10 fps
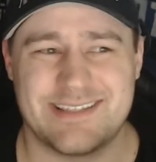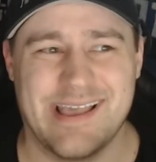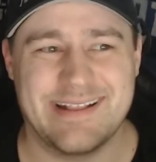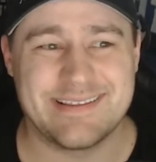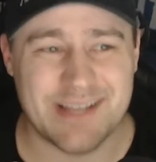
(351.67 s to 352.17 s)

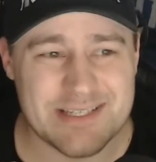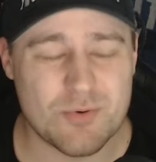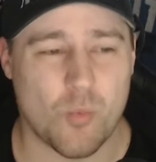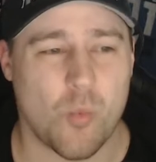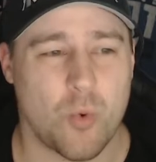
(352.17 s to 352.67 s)
It
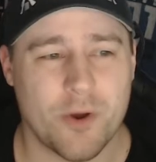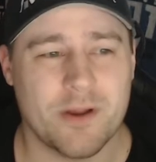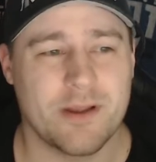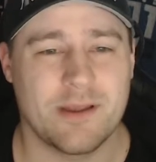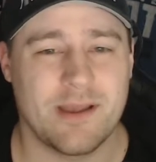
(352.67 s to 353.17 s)
doesn't
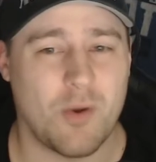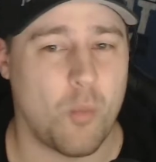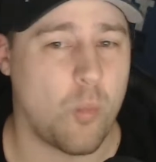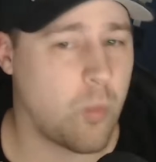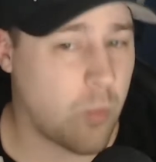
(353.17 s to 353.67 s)
work
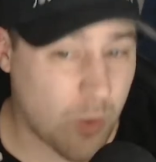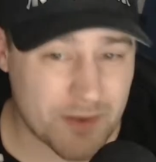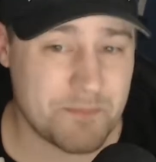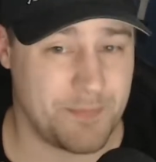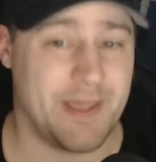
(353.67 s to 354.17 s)

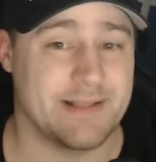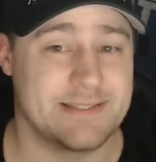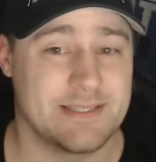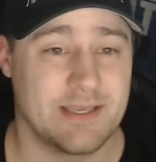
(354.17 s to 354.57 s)
one bit.